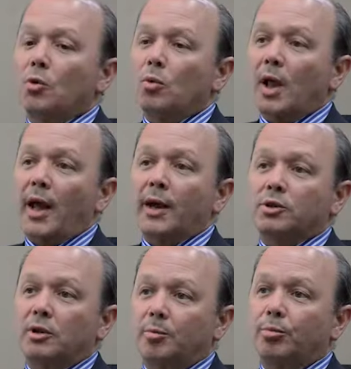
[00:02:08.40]
will
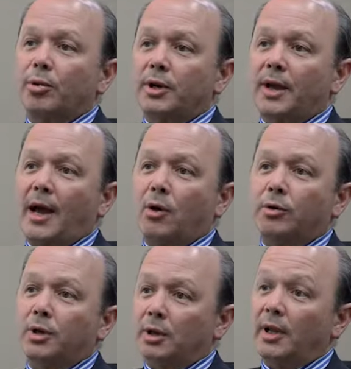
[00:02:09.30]
actually print out
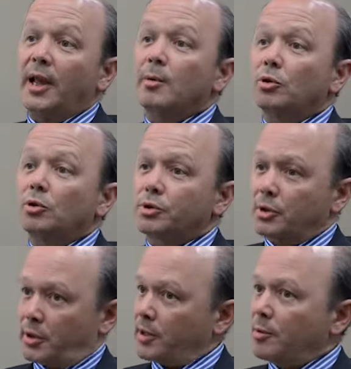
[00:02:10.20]
labels
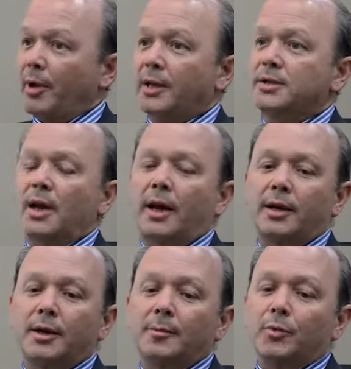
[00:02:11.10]
at the
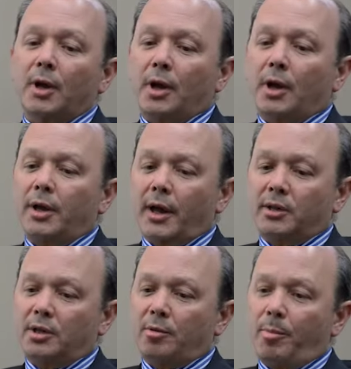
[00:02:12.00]
bedside uh,
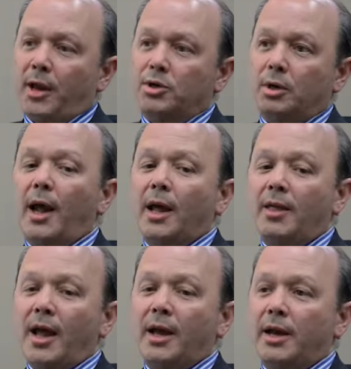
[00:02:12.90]
next to the patient,
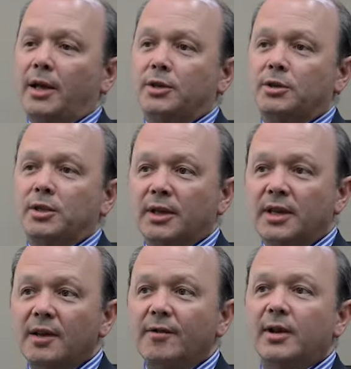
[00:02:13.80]
and that has
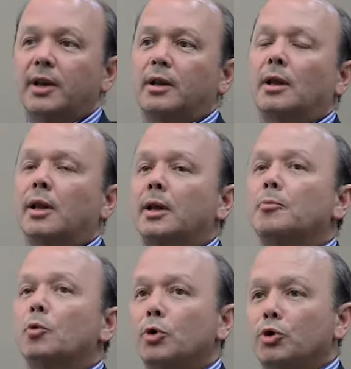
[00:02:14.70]
significantly
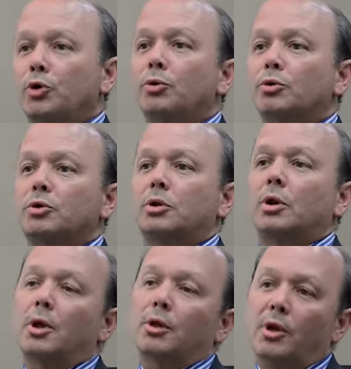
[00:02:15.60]
reduced
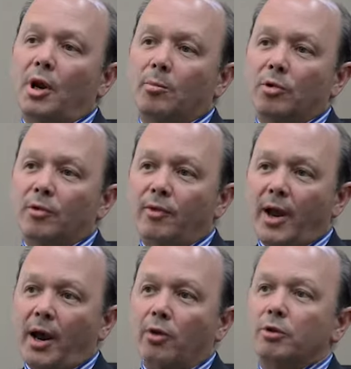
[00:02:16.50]
the number of
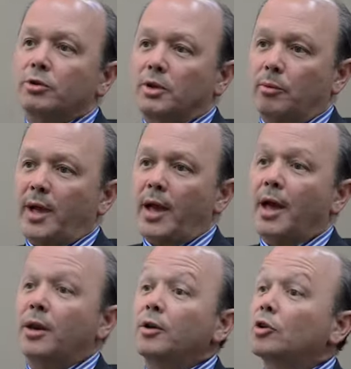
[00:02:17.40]
errors that we
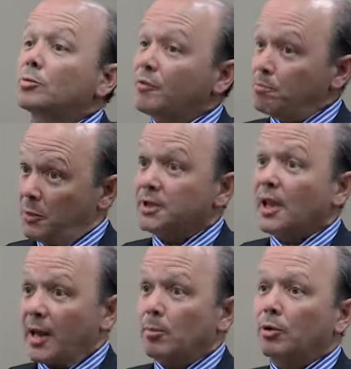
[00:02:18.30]
had in terms of
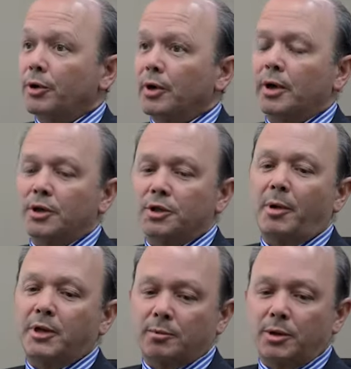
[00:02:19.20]
mislabeled uh,
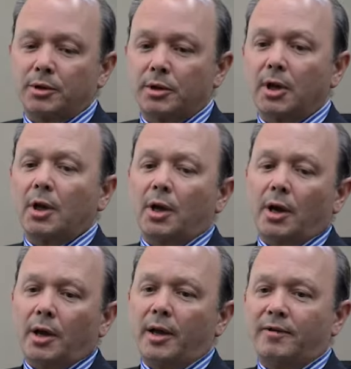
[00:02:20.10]
specimens.
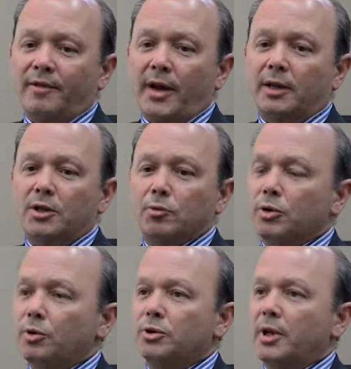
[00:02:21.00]
Uh, in fact, it's
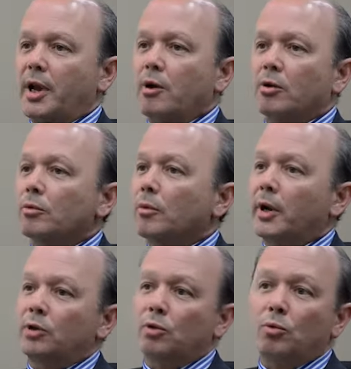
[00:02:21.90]
reduced the error
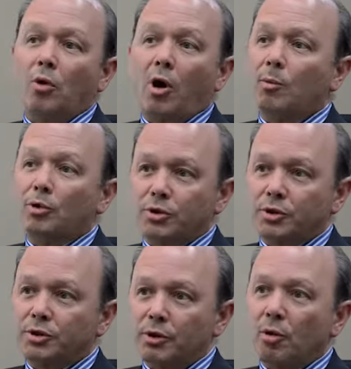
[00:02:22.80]
rate to almost
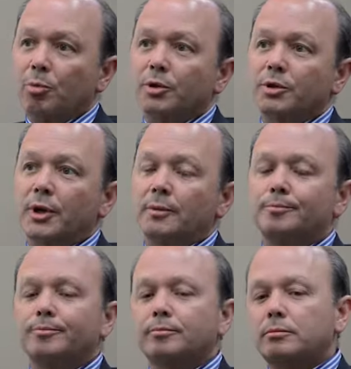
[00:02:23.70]

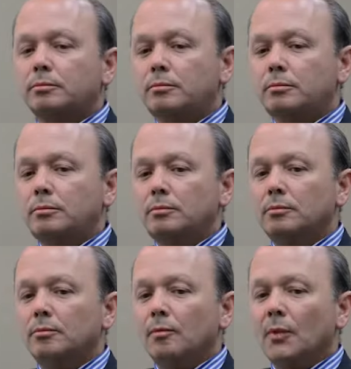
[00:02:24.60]
0%.
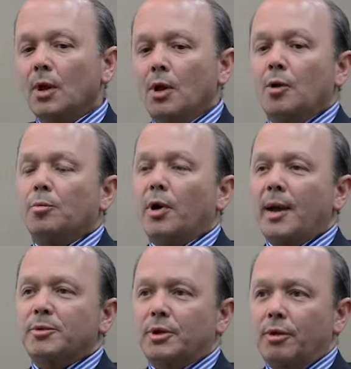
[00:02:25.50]

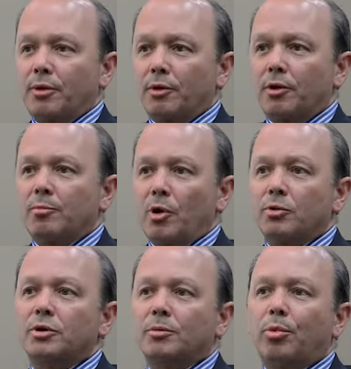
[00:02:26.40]
Perhaps the third
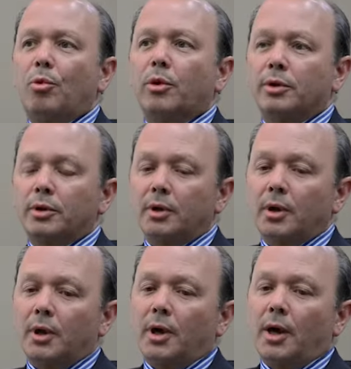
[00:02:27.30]
most important
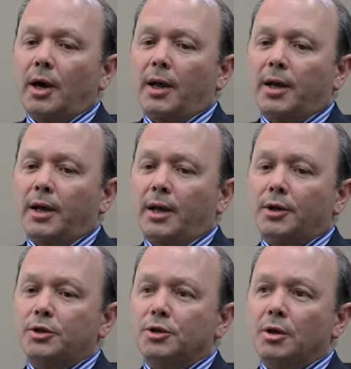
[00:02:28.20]
uh,
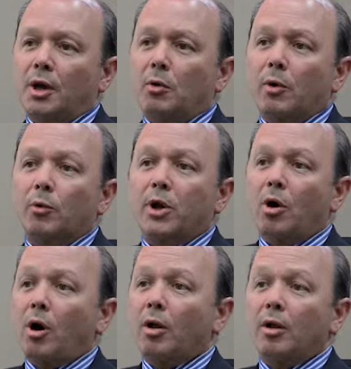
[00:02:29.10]
is uh, what we
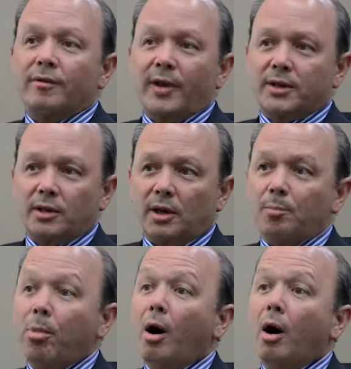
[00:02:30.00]
call affectionately
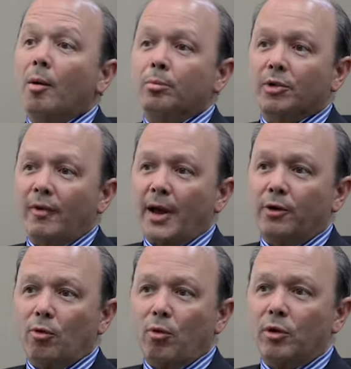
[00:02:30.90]
POM,
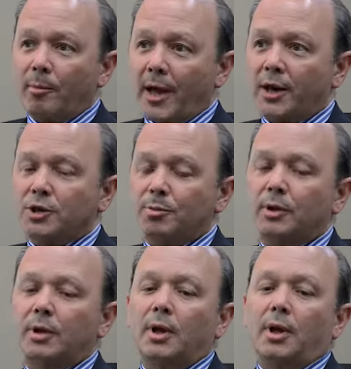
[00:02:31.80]
Provider Order
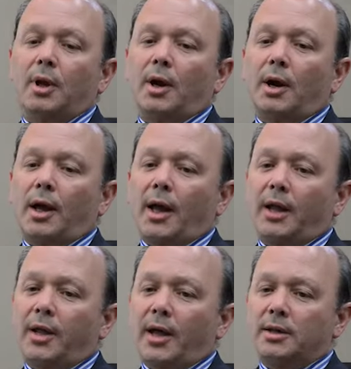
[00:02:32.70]
Management. Uh,
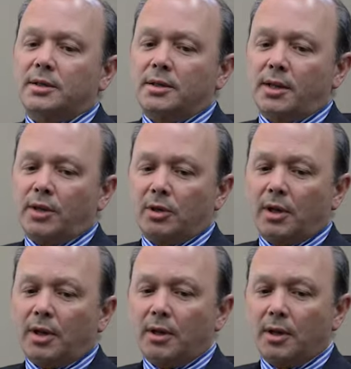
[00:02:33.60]
and that is
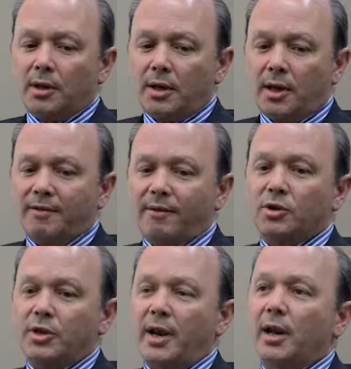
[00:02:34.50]
essentially the
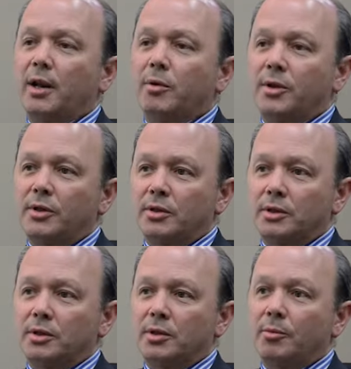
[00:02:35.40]
functionality within the
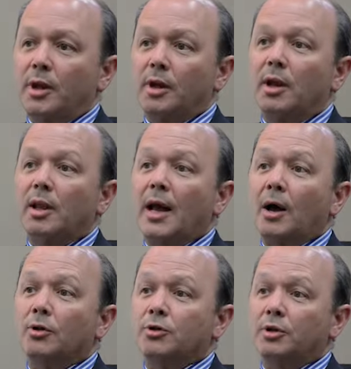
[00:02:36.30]
system that
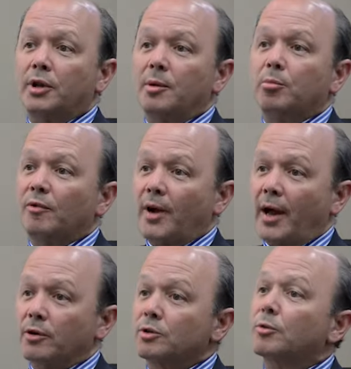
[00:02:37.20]
allows the
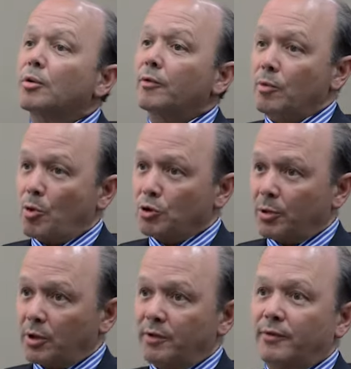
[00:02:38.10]
providers, for the most
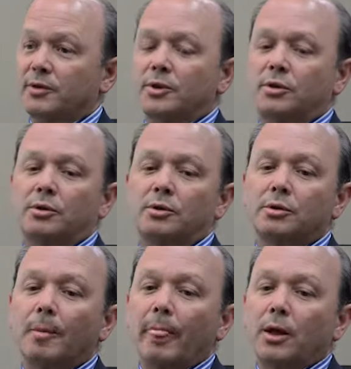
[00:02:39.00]
part the physicians,
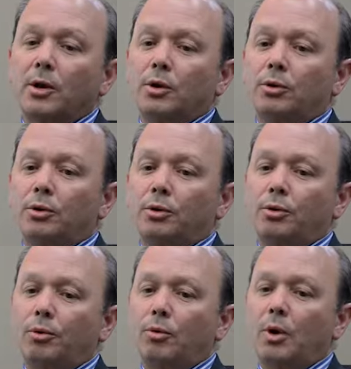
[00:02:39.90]

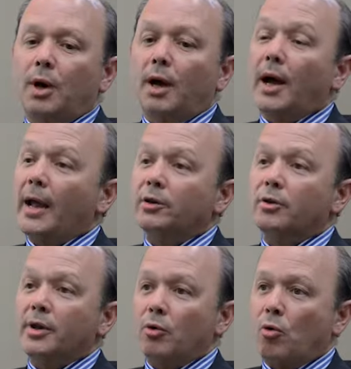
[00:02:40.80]
to uh,
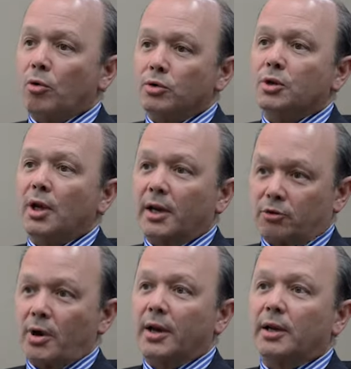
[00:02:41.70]
enter their orders
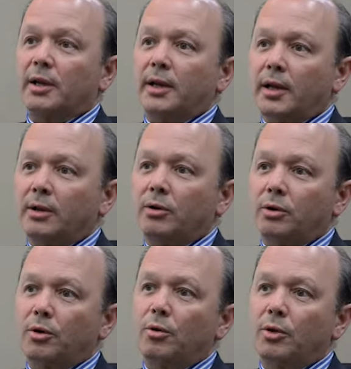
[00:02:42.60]
electronically
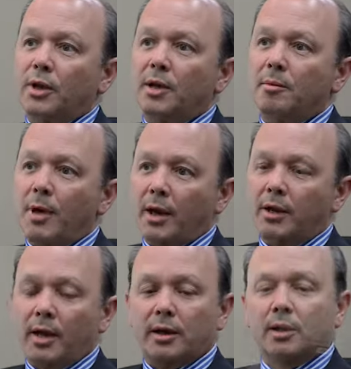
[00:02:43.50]
into the
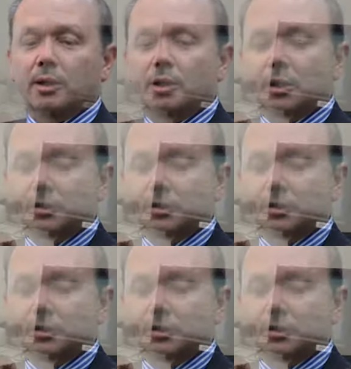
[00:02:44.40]
Meditech uh,